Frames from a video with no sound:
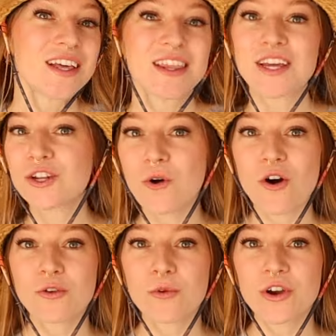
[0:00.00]
They do
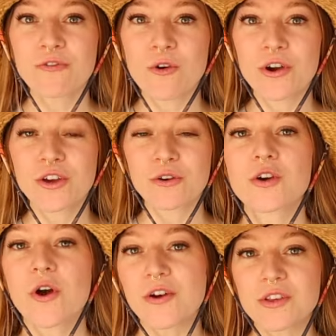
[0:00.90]
all the work for you.
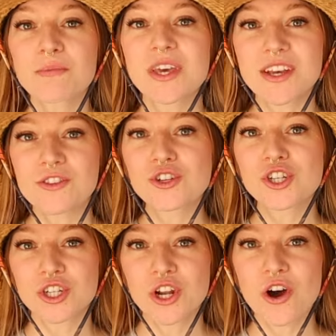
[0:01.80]
There are some things you
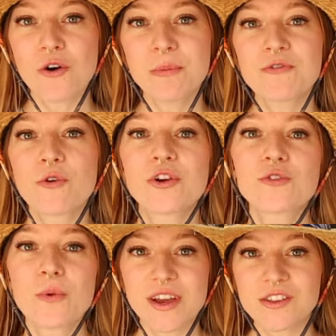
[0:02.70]
should know before
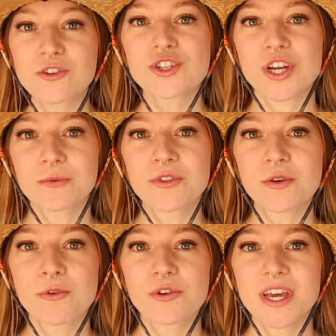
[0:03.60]
you raise your chicks with a
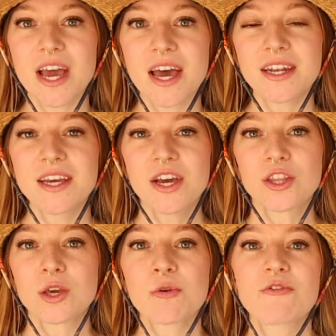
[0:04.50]
broody hen
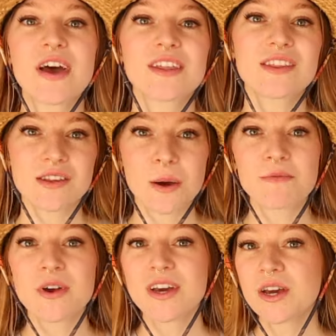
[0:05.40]
to prevent
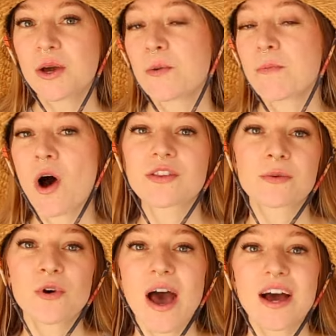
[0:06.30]
some
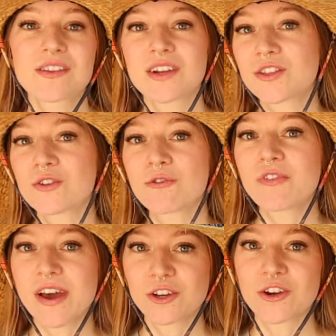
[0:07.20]
possible accidents or
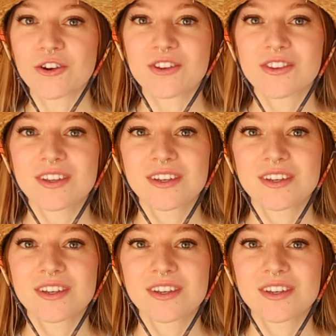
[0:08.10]
failures.